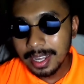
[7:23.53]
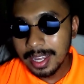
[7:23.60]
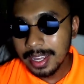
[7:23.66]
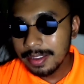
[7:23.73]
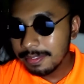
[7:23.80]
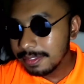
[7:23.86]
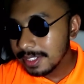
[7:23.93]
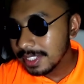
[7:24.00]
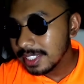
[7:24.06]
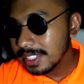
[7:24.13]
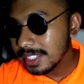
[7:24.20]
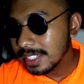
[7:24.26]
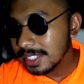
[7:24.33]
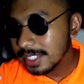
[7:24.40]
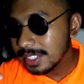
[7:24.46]

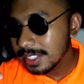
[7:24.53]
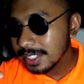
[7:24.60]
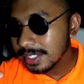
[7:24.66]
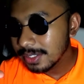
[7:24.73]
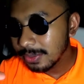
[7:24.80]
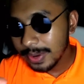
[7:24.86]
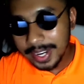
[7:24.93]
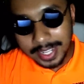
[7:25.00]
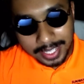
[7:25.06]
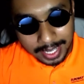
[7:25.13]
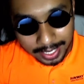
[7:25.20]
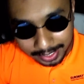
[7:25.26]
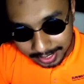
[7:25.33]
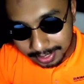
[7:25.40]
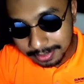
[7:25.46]
every rating
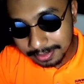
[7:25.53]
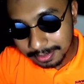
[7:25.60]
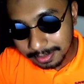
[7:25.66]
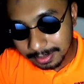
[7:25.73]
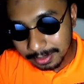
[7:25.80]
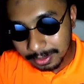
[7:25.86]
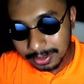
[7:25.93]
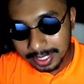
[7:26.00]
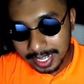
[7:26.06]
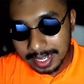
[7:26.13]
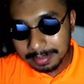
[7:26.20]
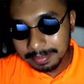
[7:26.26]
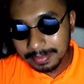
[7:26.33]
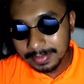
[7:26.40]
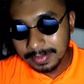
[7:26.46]
I give to the game.